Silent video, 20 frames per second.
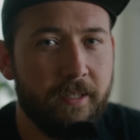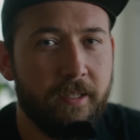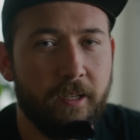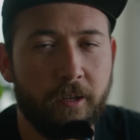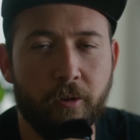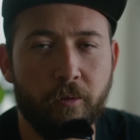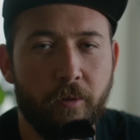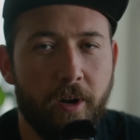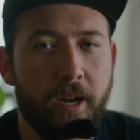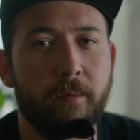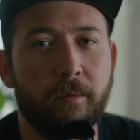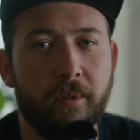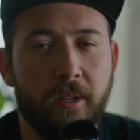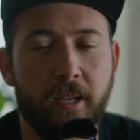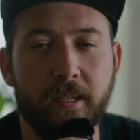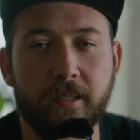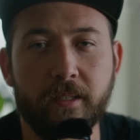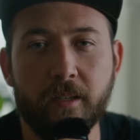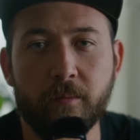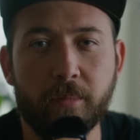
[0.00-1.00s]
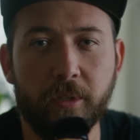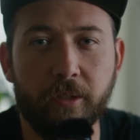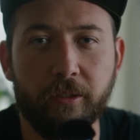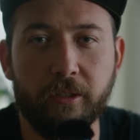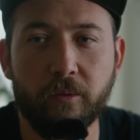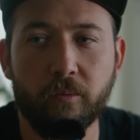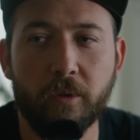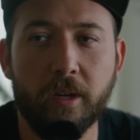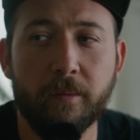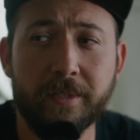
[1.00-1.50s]
is a great place to build
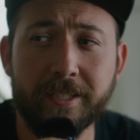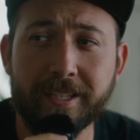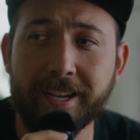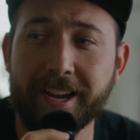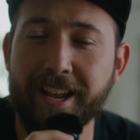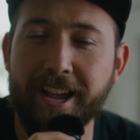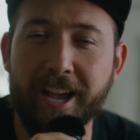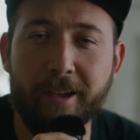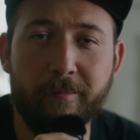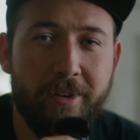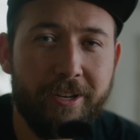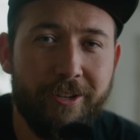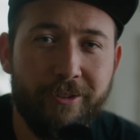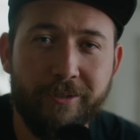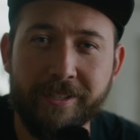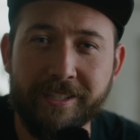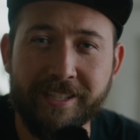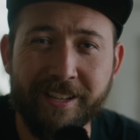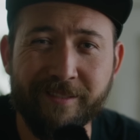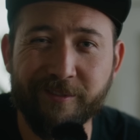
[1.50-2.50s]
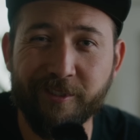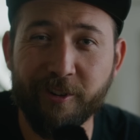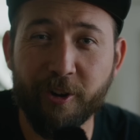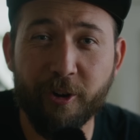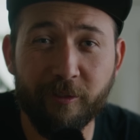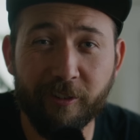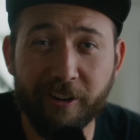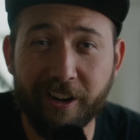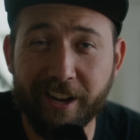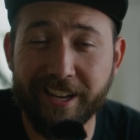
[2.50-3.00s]
your website. I've been using them for
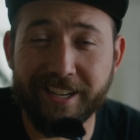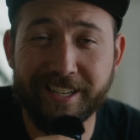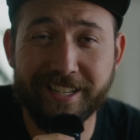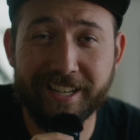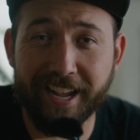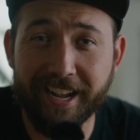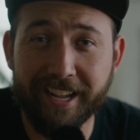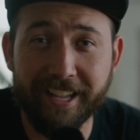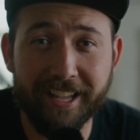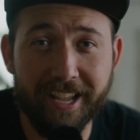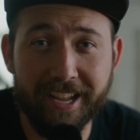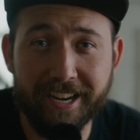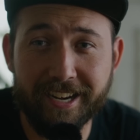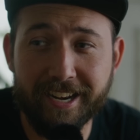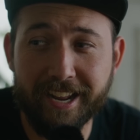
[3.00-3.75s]
over a decade